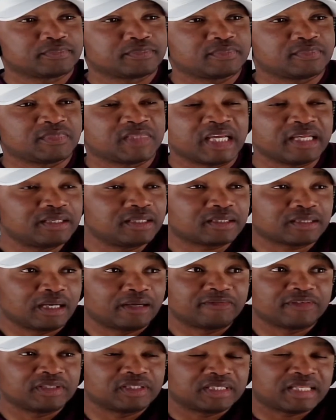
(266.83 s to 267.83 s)
Then the
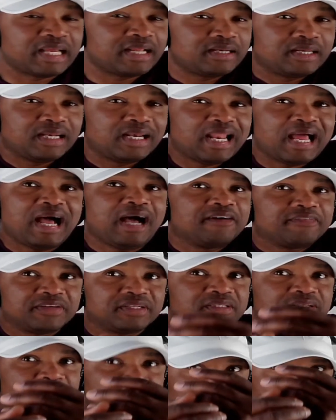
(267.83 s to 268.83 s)

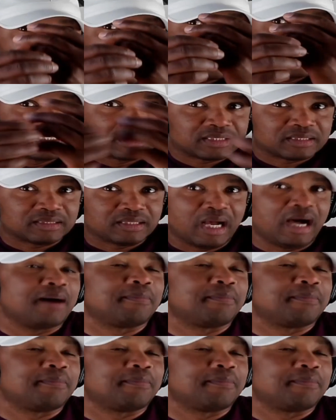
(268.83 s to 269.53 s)
laughing fucking stop.